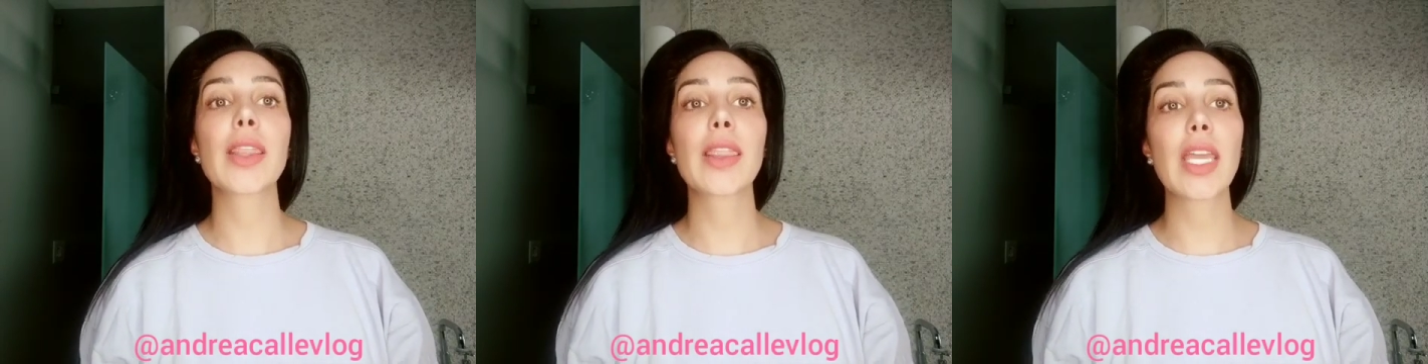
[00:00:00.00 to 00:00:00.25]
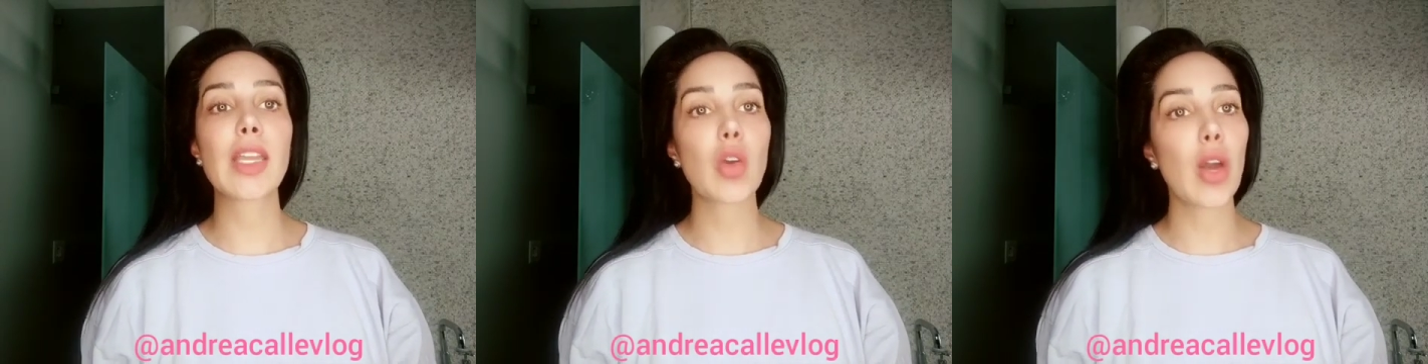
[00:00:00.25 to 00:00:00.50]

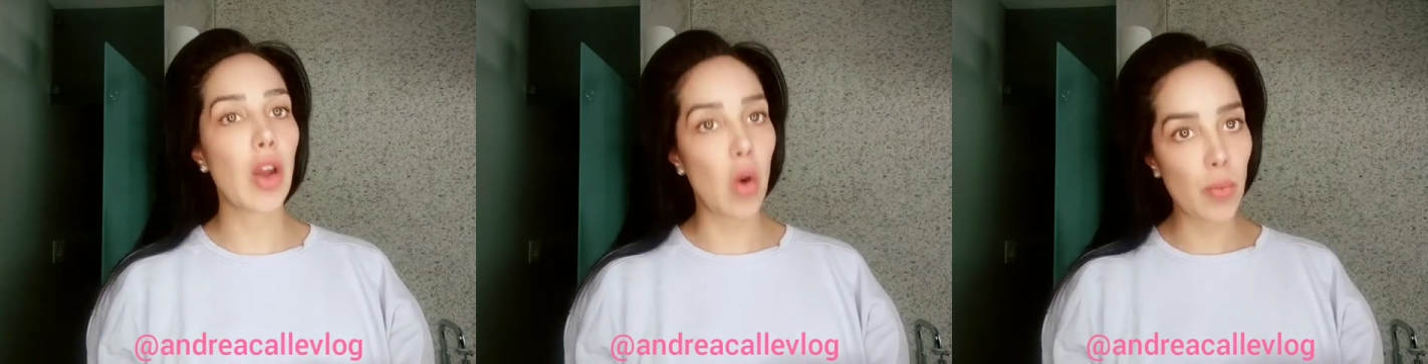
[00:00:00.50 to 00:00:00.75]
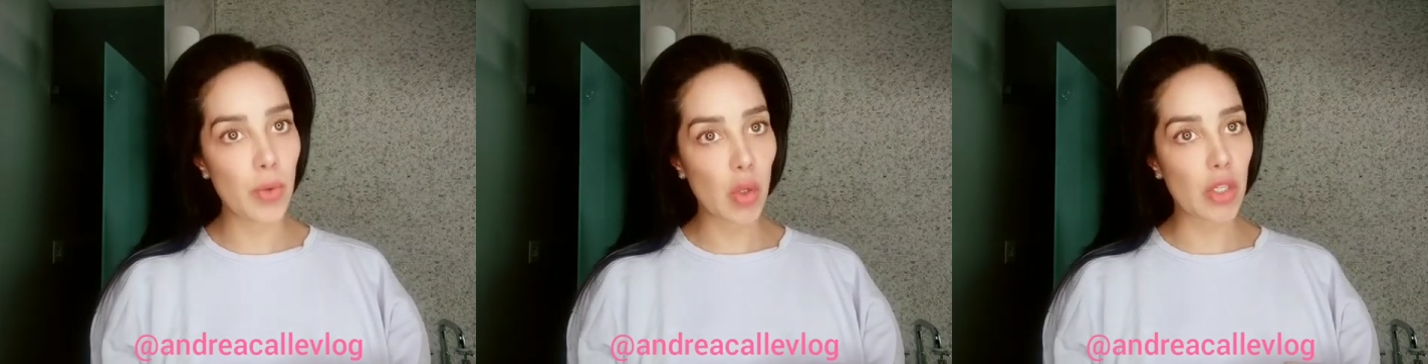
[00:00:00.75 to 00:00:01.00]
Thank you. I
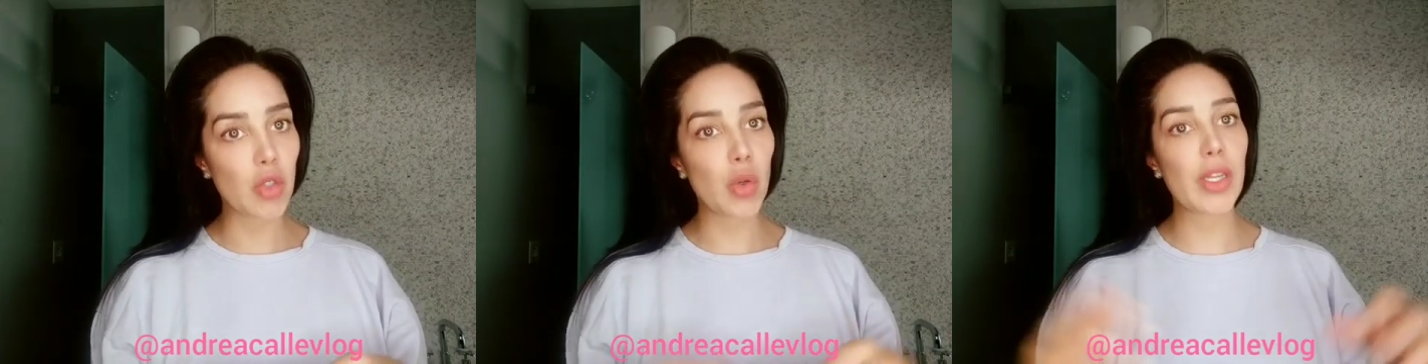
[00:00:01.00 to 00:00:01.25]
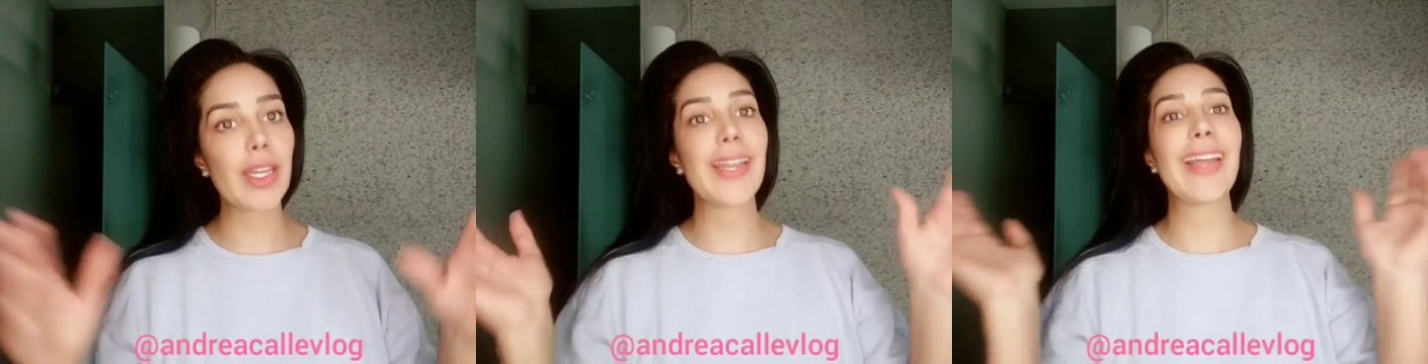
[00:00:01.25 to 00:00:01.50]
hope you
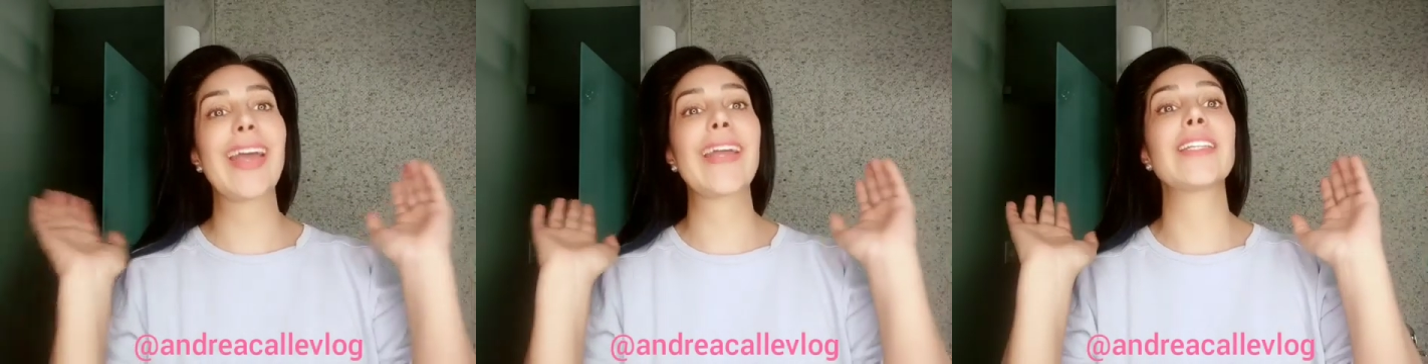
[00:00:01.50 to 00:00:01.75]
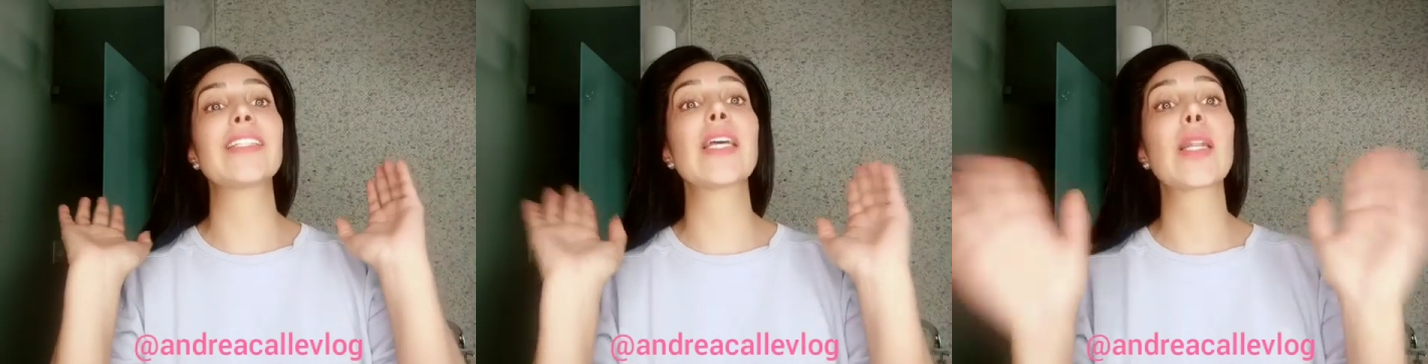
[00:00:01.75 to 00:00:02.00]
enjoy it,
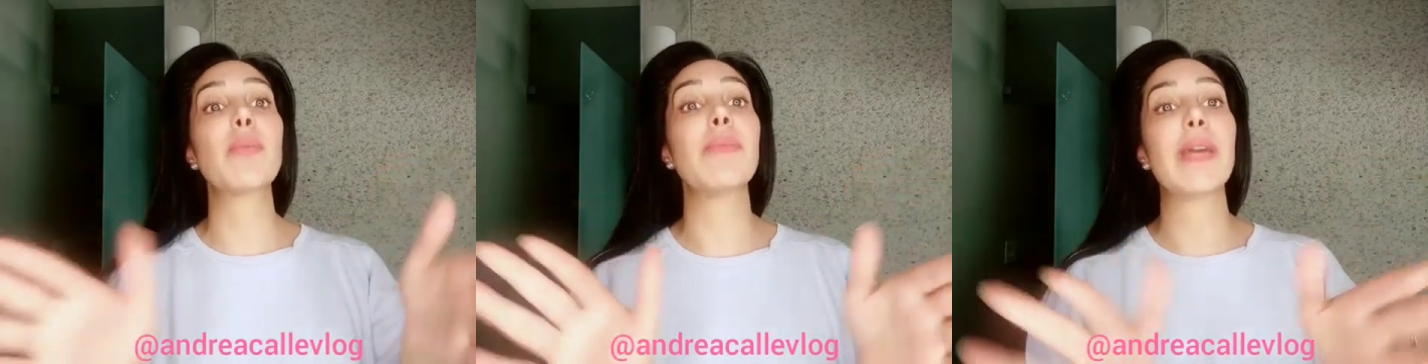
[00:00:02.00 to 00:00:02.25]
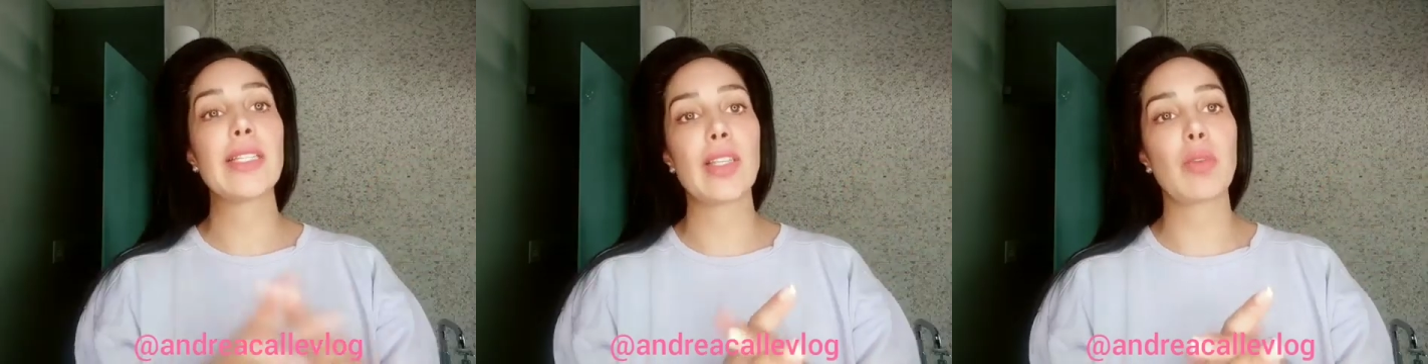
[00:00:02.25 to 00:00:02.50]
and it's an
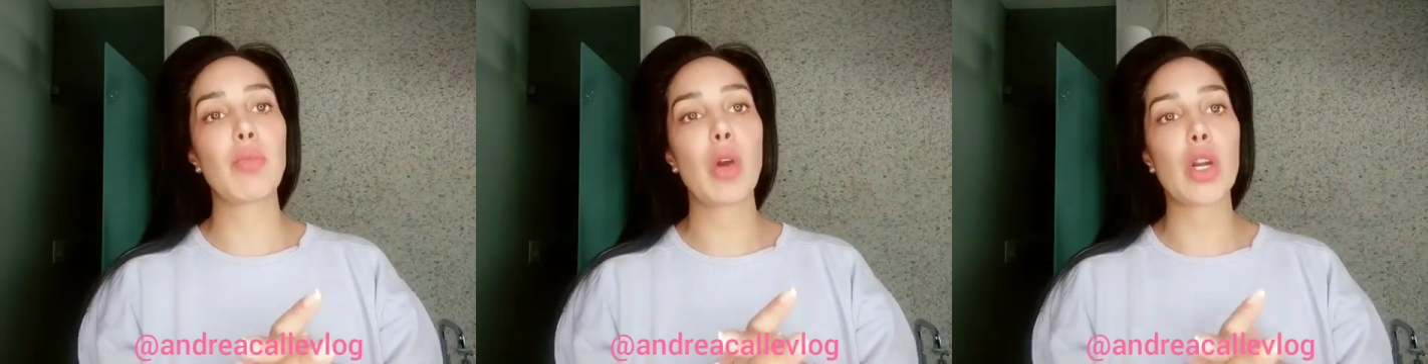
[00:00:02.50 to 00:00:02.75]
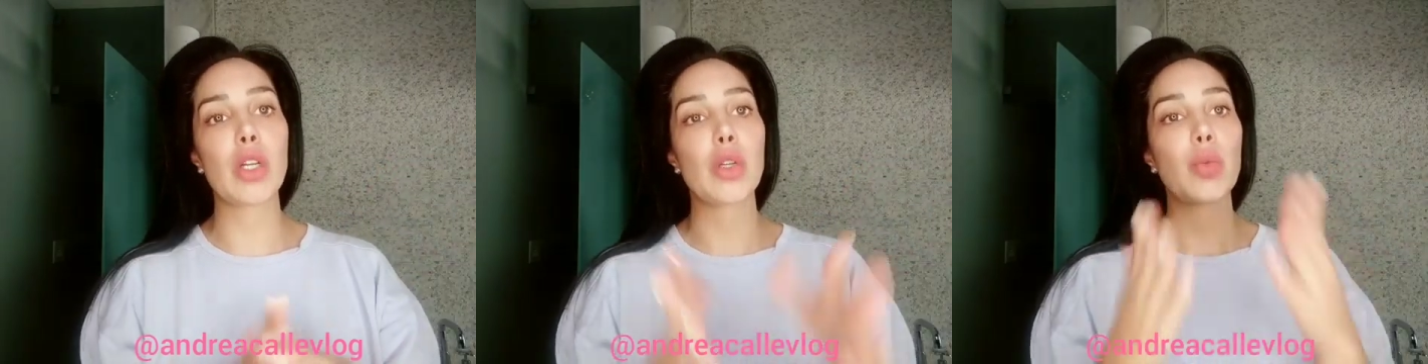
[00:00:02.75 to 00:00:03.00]
amazing
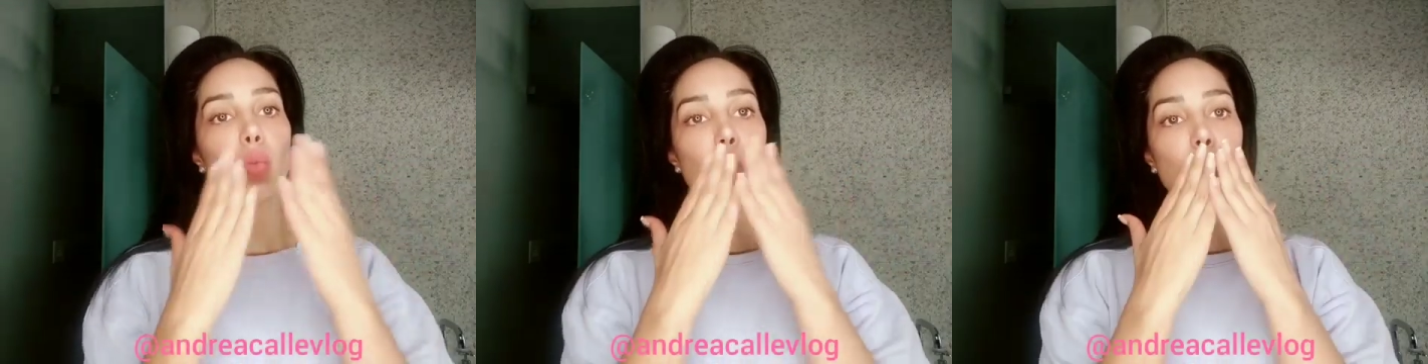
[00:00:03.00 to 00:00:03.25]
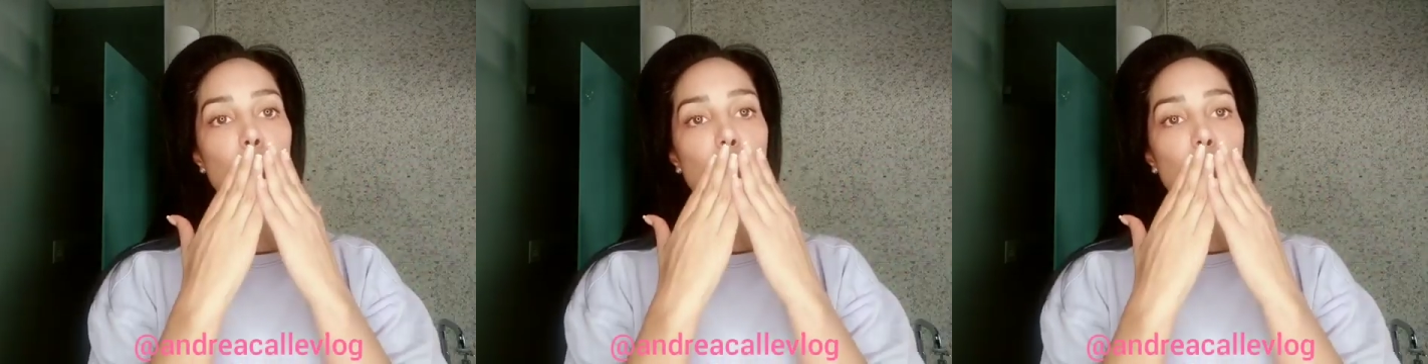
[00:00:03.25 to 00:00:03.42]
product.